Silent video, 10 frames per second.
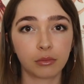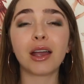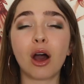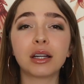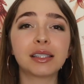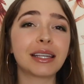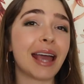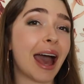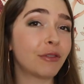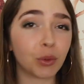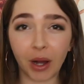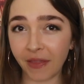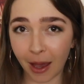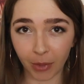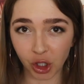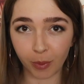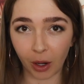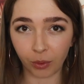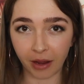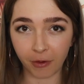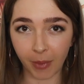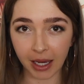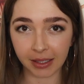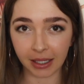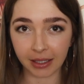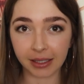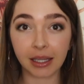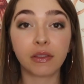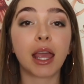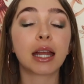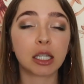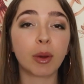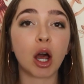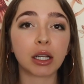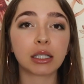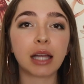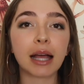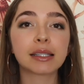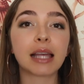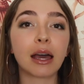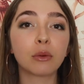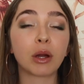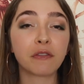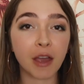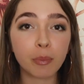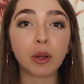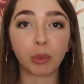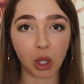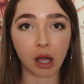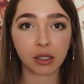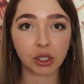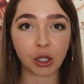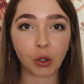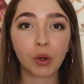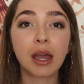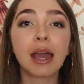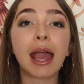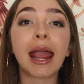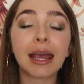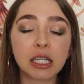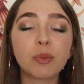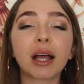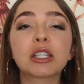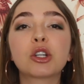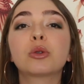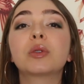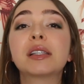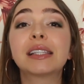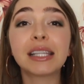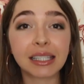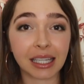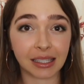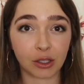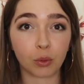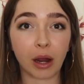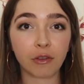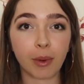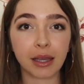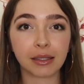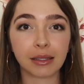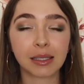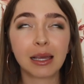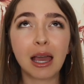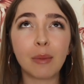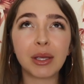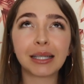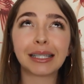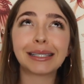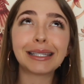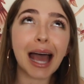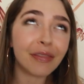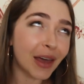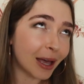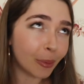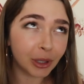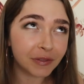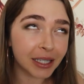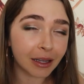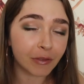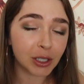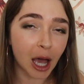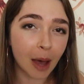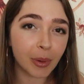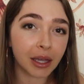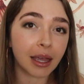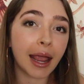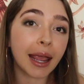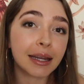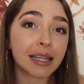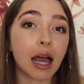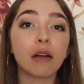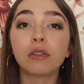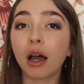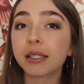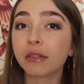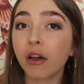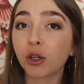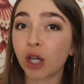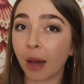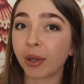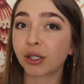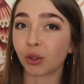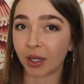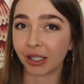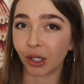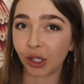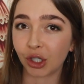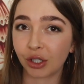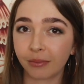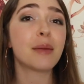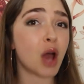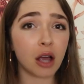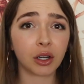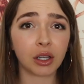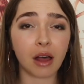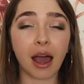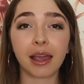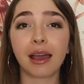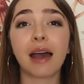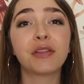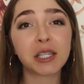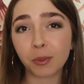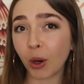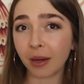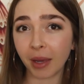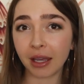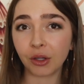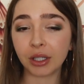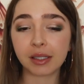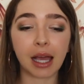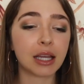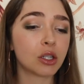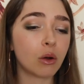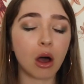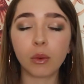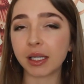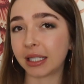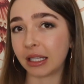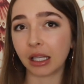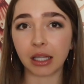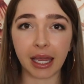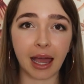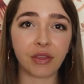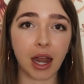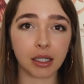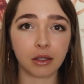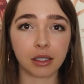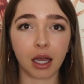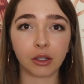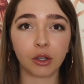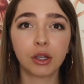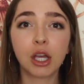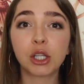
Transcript: I honestly haven't read that much about rifamycins, the antibiotic class that rifampin belongs to, and bacterial resistance to rifamycins, because it's not that uplifting of a topic and I have lots of other topics to research. I'm not gonna lie, at this point in my illness, I don't always see the light at the end of the tunnel,